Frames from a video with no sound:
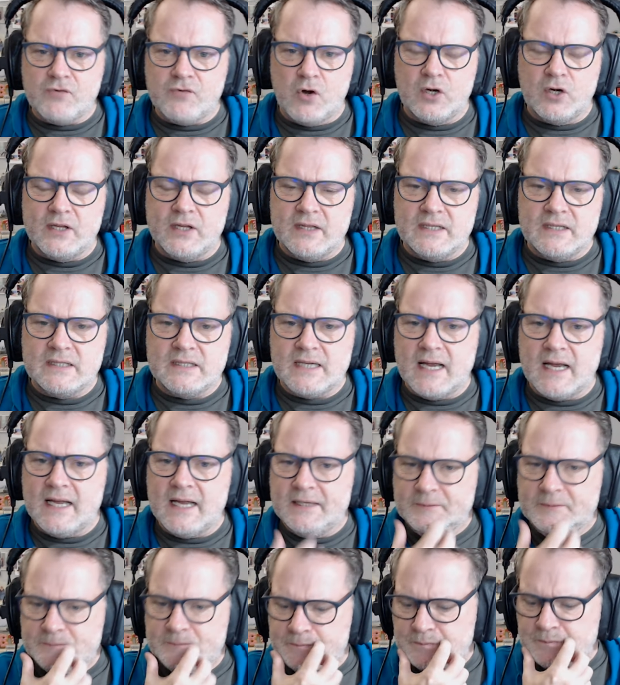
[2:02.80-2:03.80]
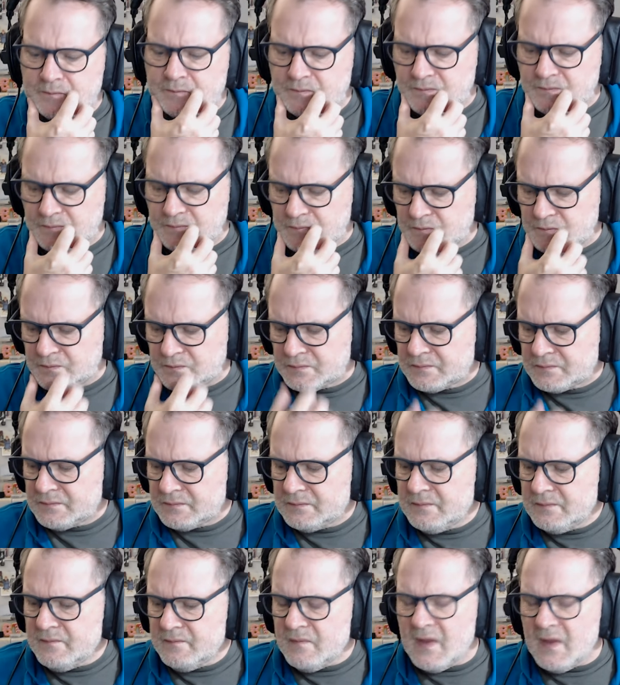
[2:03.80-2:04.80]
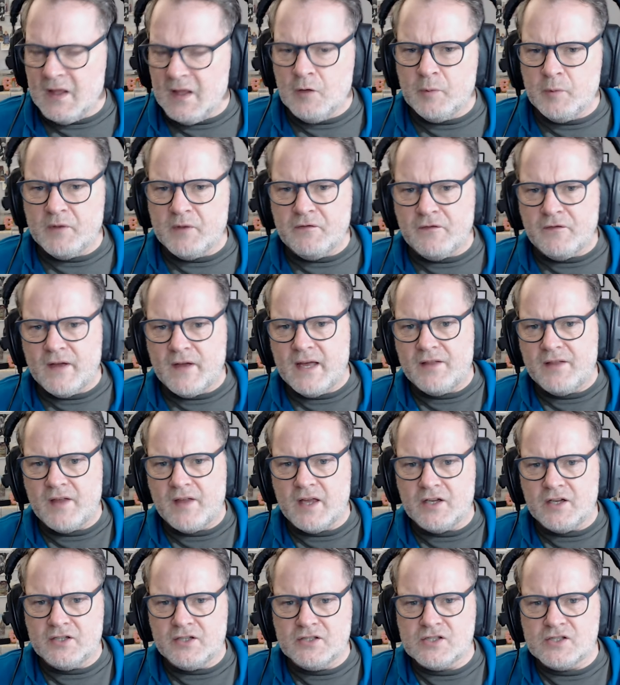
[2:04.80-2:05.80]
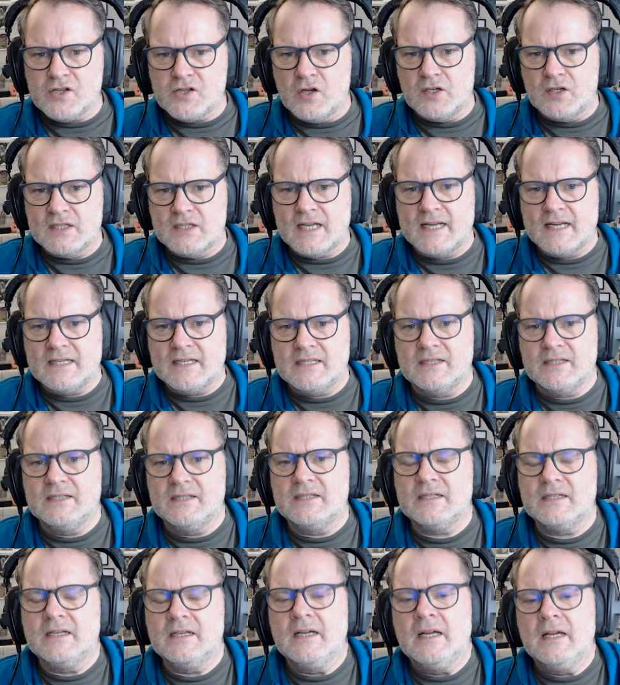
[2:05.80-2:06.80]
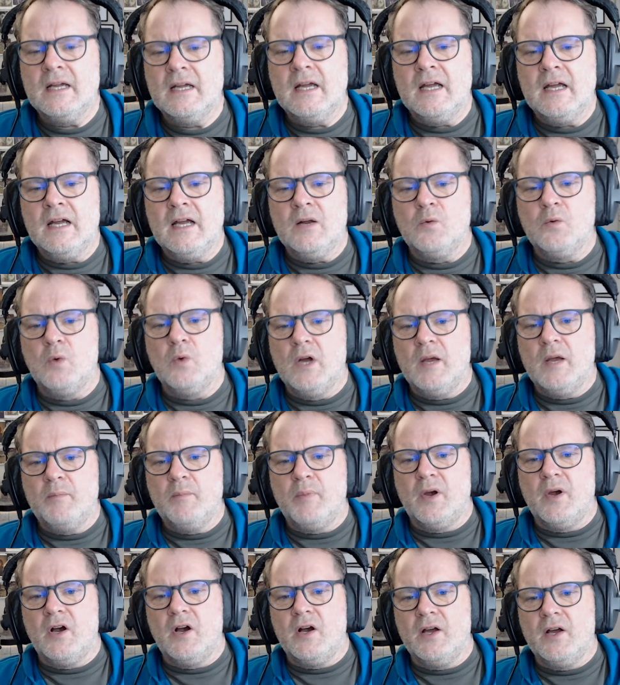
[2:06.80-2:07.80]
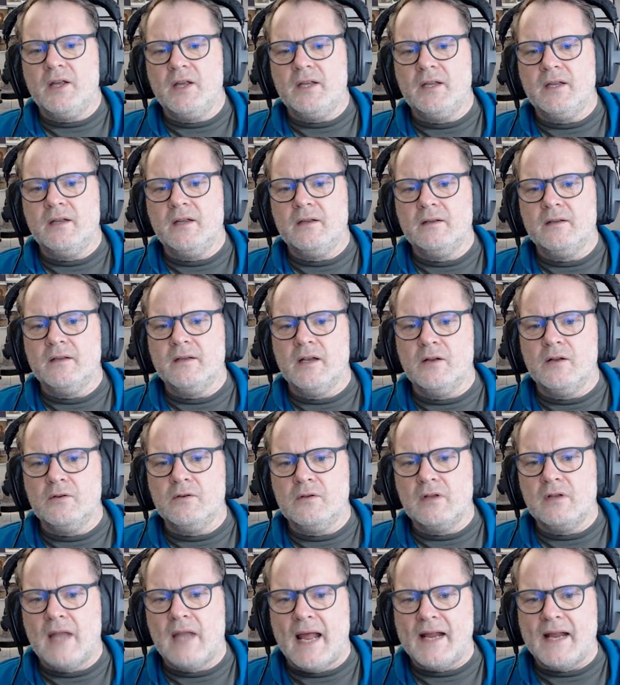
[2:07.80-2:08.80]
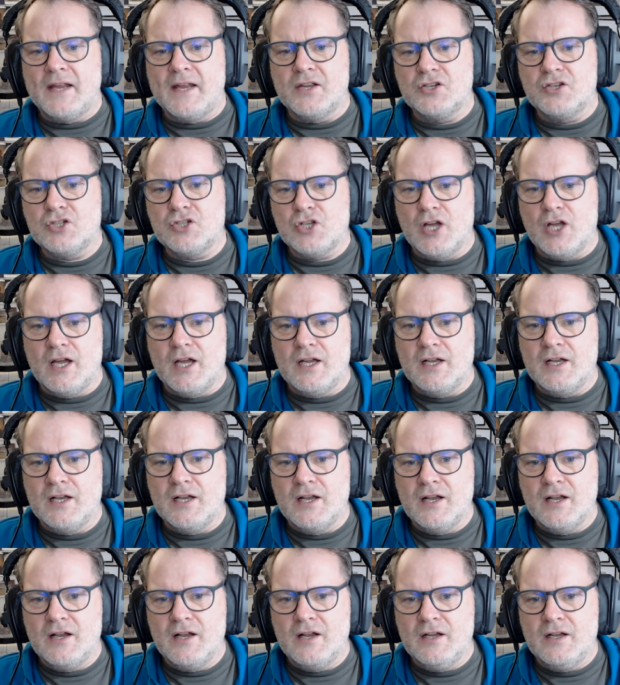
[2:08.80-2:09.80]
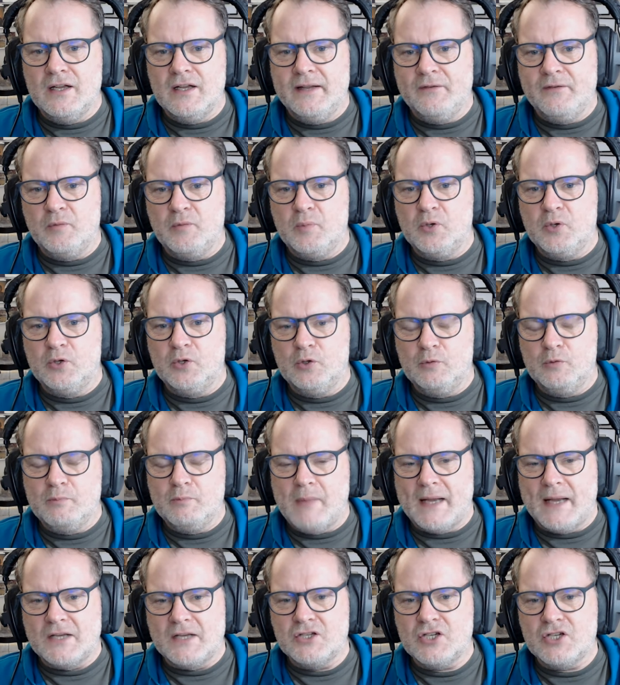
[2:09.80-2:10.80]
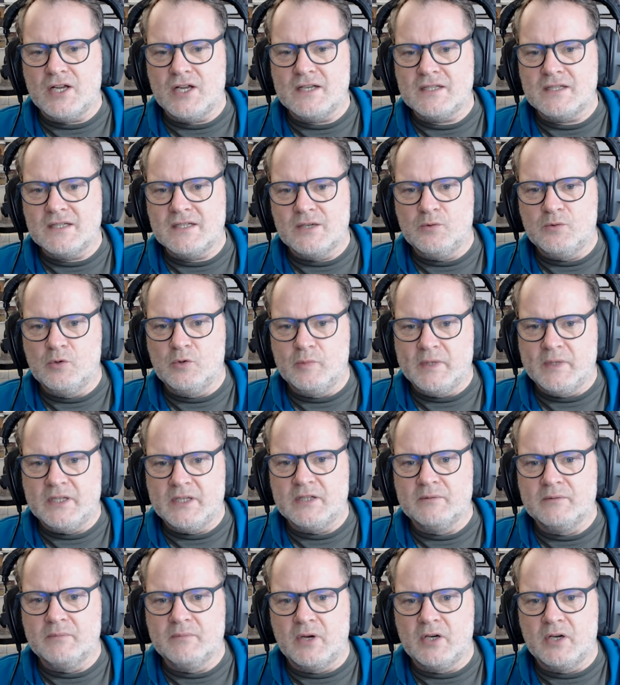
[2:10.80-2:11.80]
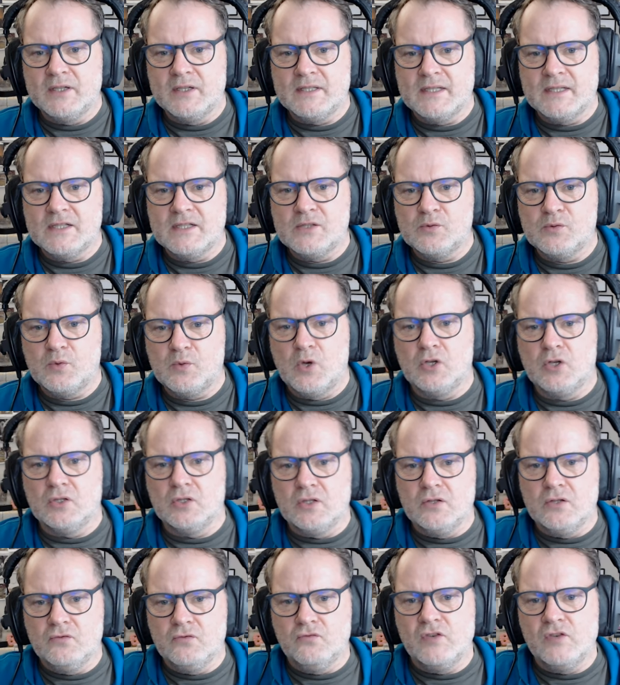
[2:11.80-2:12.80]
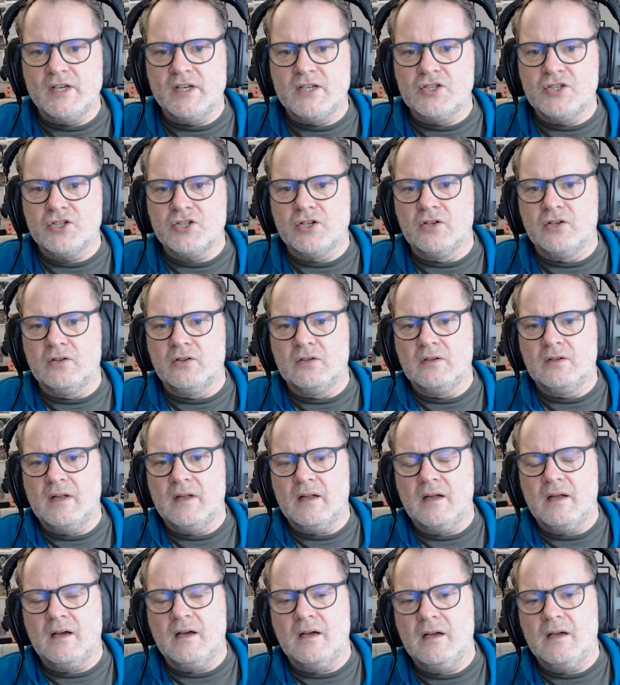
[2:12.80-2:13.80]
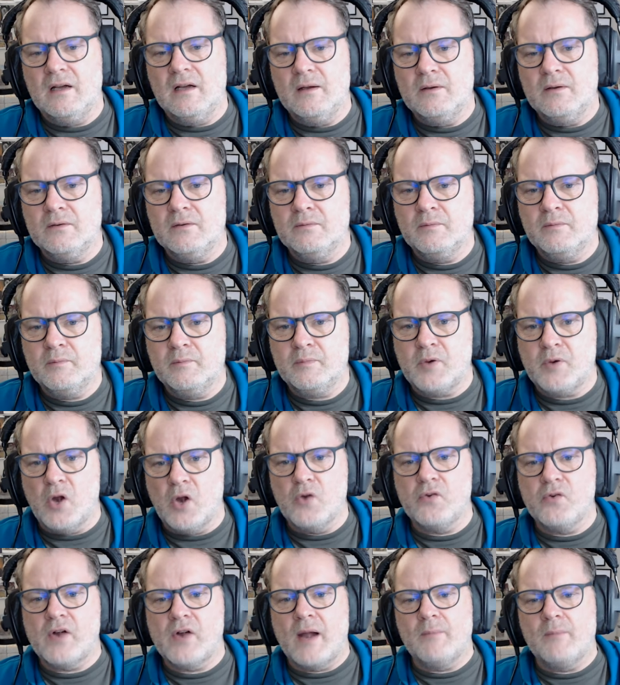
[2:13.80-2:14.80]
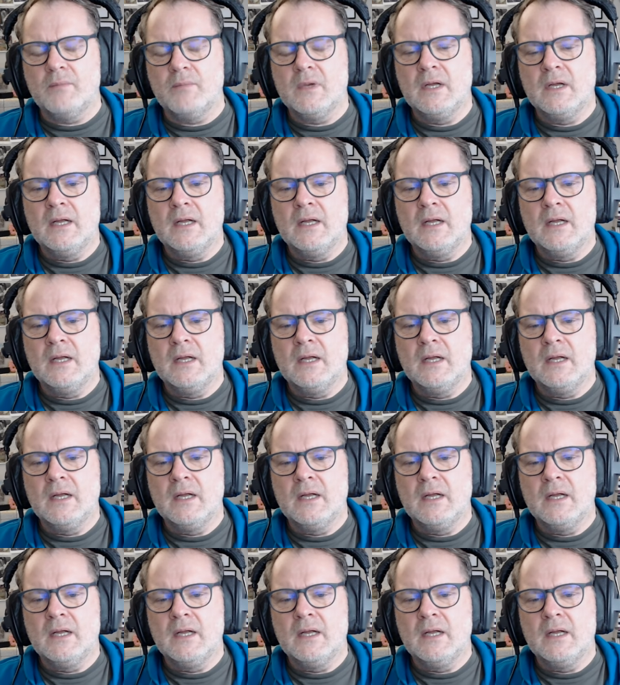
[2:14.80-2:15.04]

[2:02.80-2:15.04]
on in the day, it'll be further consolidated, whereby you know Lancashire, Liverpool, Manchester will be combined into one regional uh, program,